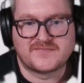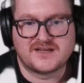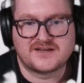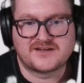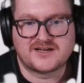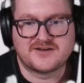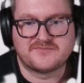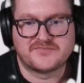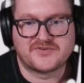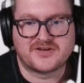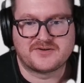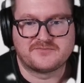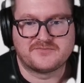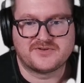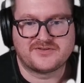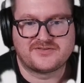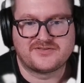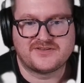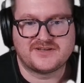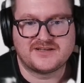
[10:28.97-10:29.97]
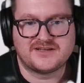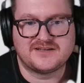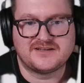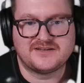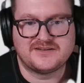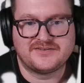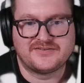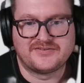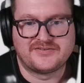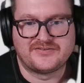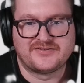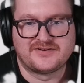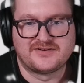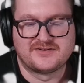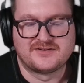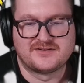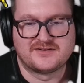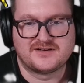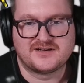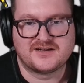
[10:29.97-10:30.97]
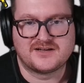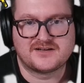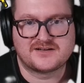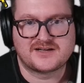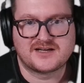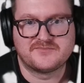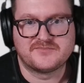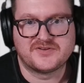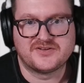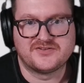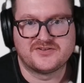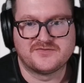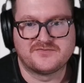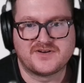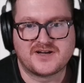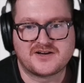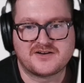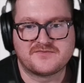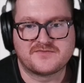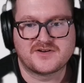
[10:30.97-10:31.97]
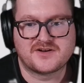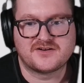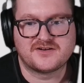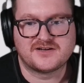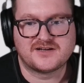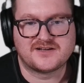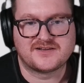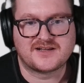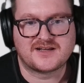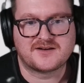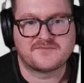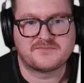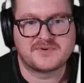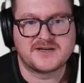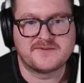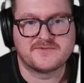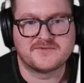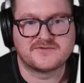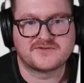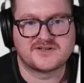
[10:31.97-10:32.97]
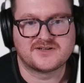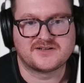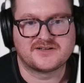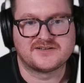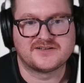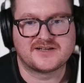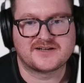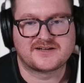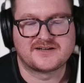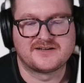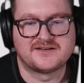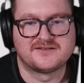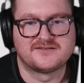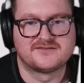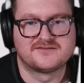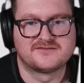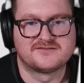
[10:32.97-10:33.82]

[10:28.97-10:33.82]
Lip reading: comes up with these, it comes into PhytoVote, and then people can click